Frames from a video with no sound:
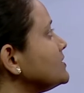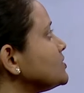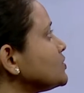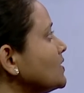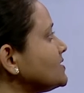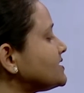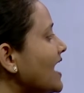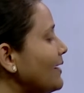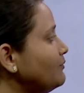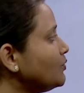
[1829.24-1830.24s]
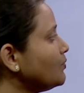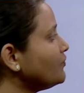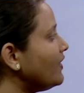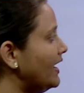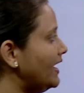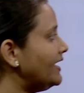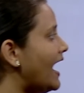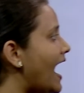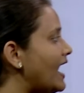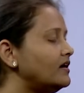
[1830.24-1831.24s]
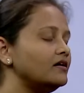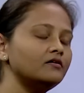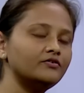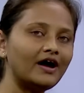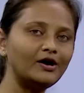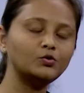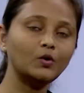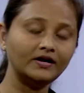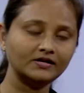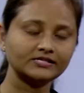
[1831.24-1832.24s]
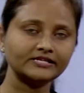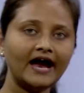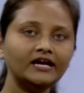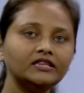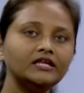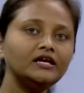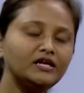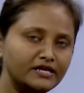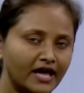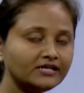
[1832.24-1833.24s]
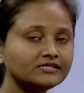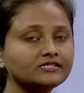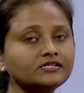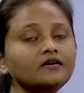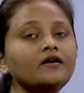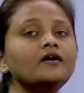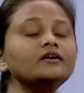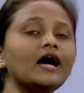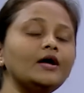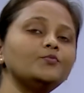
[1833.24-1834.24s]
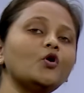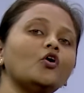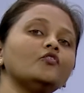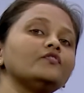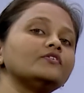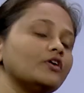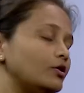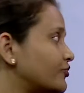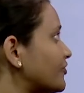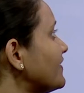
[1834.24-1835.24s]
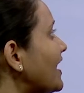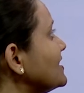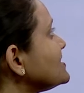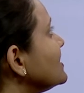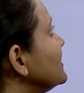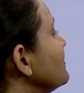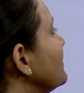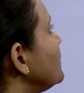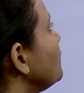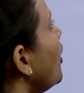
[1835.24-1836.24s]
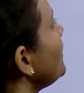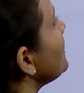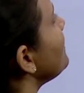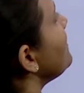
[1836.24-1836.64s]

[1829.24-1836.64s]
So it's time to move ahead and try to understand the next type of solution, that is nothing but what?